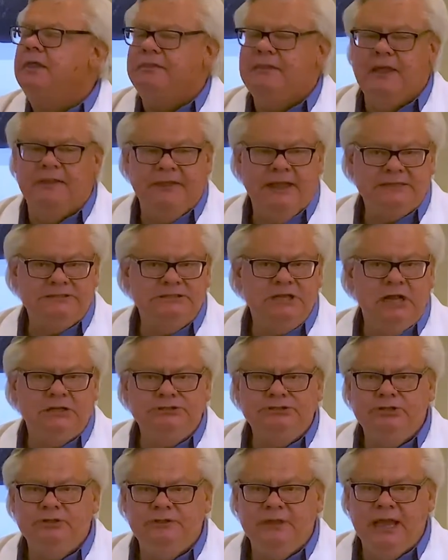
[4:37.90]
Now, that's
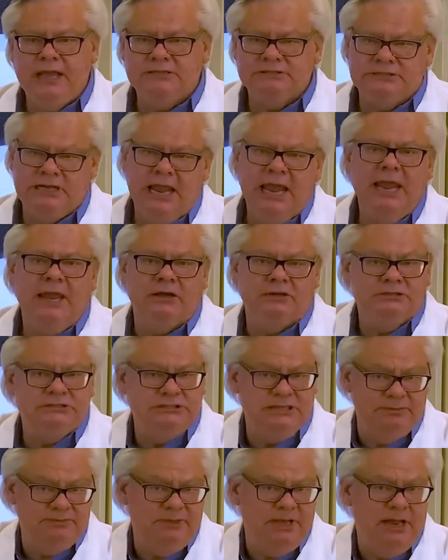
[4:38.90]
not 2,000 hairs.
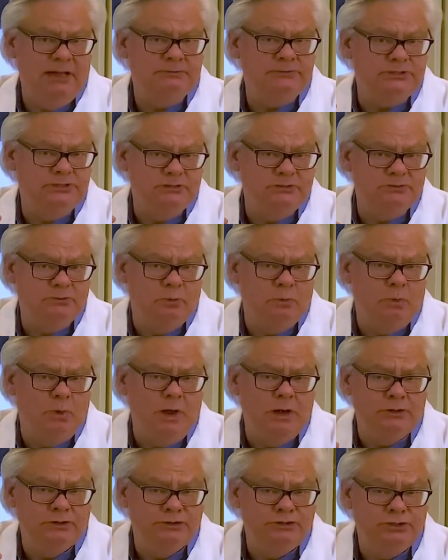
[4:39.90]
Sometimes there's 1
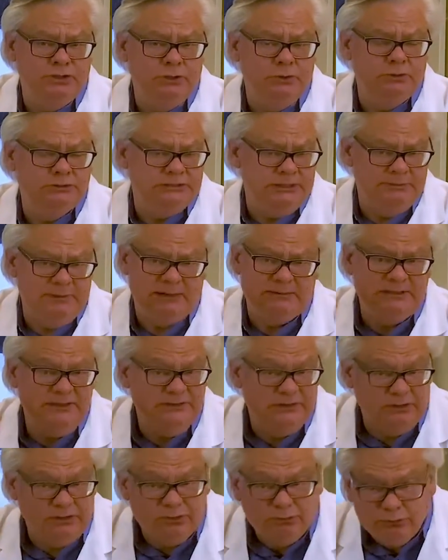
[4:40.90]
or 2, sometimes
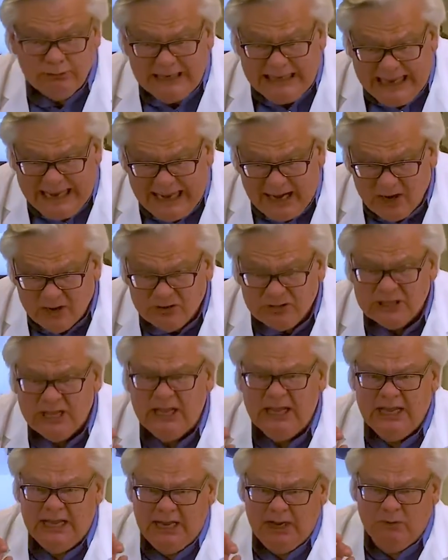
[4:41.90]
even 3 hairs
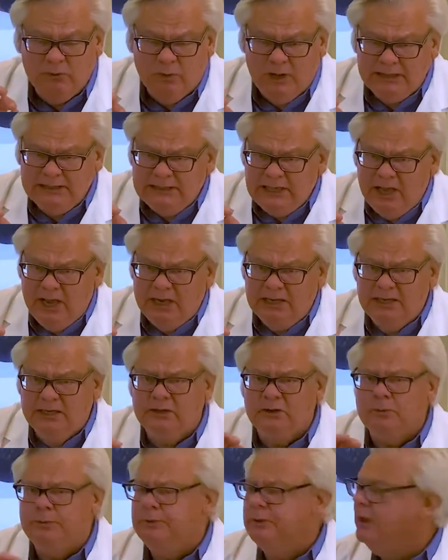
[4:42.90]
in one tiny
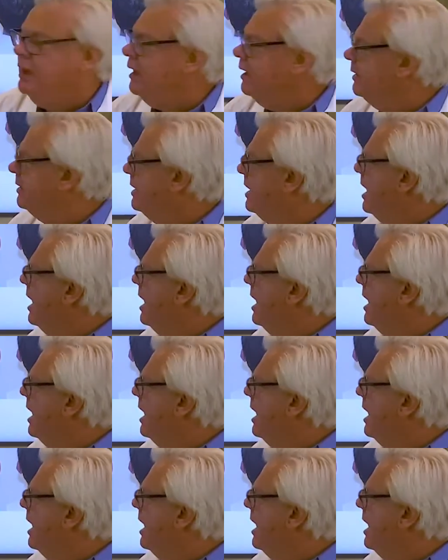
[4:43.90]
little plug.